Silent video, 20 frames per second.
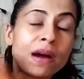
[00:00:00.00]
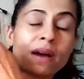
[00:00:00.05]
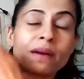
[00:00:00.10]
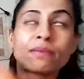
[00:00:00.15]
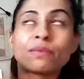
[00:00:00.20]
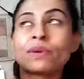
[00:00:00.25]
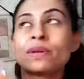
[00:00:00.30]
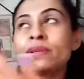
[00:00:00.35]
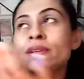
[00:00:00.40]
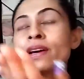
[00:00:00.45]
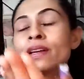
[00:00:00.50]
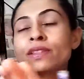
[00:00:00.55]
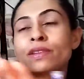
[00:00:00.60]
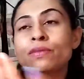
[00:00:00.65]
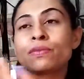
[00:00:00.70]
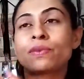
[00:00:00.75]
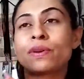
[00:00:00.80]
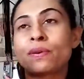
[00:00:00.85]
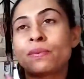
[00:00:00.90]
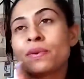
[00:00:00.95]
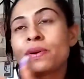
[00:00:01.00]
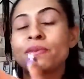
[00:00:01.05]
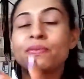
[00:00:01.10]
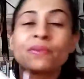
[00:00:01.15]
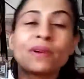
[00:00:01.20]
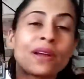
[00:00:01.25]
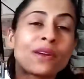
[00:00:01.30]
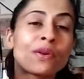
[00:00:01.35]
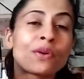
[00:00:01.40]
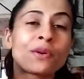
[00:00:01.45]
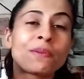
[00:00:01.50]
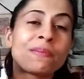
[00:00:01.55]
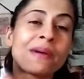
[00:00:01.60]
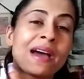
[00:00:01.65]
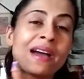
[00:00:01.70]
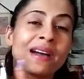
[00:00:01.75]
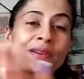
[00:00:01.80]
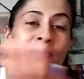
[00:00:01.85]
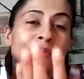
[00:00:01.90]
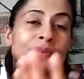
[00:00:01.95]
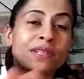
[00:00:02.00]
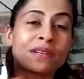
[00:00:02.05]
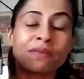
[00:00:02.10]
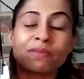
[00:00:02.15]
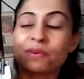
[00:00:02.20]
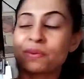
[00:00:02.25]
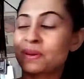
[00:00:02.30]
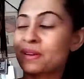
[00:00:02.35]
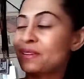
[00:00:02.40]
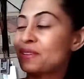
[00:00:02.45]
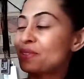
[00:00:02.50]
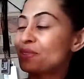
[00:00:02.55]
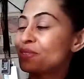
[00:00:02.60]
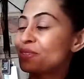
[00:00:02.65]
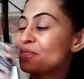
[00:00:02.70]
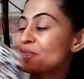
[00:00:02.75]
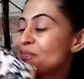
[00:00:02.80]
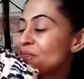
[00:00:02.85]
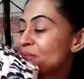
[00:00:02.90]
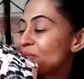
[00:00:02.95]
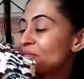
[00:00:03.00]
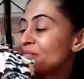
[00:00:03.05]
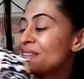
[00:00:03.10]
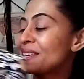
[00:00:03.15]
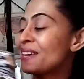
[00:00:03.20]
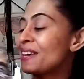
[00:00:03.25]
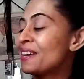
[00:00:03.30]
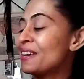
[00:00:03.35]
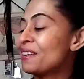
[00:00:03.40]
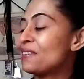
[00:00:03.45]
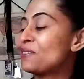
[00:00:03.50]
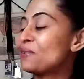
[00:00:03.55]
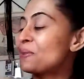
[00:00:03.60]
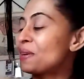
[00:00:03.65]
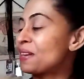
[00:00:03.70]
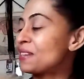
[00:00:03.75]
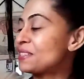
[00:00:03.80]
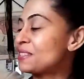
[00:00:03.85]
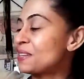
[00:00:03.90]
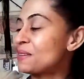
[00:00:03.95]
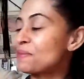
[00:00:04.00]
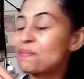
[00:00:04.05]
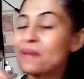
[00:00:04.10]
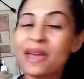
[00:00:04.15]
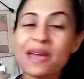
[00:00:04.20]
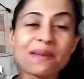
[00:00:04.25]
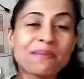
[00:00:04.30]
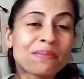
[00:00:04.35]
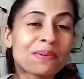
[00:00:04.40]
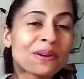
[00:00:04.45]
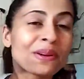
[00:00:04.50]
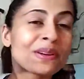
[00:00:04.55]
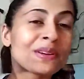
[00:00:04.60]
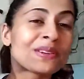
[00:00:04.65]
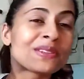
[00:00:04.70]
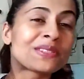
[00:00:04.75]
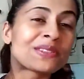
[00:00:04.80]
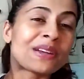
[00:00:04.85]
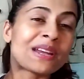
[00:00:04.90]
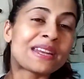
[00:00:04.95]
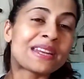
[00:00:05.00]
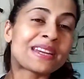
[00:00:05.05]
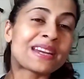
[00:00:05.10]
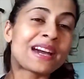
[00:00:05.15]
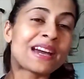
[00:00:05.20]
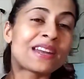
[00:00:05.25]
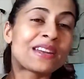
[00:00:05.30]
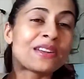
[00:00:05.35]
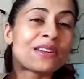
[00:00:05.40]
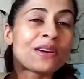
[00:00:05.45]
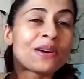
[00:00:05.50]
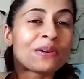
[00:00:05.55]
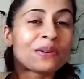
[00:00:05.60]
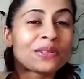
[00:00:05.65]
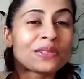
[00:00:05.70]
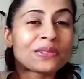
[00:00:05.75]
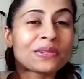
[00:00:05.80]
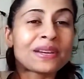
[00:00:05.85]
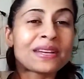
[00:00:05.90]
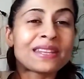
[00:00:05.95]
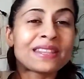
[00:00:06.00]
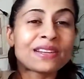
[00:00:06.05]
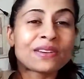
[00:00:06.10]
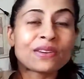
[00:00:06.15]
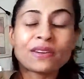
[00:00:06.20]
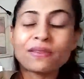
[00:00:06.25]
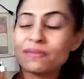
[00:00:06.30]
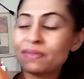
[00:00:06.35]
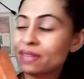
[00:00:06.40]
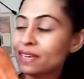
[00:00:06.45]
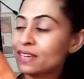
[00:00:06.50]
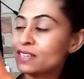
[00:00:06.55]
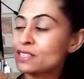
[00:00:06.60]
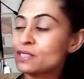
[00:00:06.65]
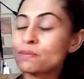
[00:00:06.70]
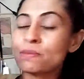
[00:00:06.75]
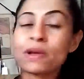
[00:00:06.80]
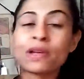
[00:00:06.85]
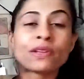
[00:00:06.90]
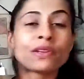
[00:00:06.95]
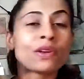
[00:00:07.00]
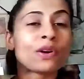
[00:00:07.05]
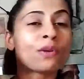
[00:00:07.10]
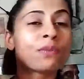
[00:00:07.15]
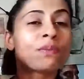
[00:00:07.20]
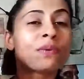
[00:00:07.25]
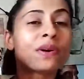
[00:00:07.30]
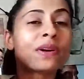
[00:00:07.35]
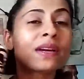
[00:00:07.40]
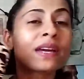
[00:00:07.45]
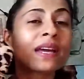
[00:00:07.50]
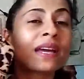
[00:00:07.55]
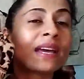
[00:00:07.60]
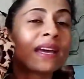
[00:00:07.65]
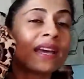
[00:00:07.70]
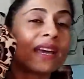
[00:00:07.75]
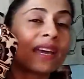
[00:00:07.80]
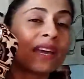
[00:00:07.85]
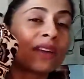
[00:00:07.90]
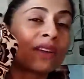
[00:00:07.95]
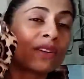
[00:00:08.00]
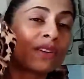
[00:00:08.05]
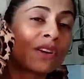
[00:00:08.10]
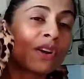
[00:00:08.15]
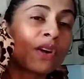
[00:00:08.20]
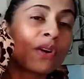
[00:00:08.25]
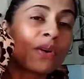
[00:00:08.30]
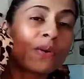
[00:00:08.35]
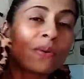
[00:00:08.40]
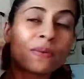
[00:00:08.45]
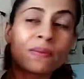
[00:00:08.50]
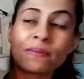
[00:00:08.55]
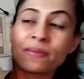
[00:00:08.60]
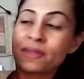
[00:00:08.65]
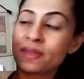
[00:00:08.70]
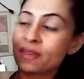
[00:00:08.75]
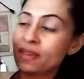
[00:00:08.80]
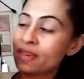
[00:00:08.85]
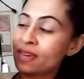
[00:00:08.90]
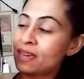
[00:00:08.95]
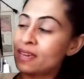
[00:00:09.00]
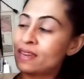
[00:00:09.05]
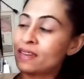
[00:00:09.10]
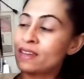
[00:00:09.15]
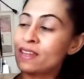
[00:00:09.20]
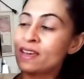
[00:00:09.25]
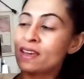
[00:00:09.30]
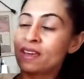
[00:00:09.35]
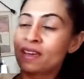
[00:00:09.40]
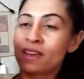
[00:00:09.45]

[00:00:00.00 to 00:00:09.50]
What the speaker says: well, not the front, well, front or back, whichever one you choose. If you want to stick papers or any kind of notes or anything, or even like a small notebook, it'll go in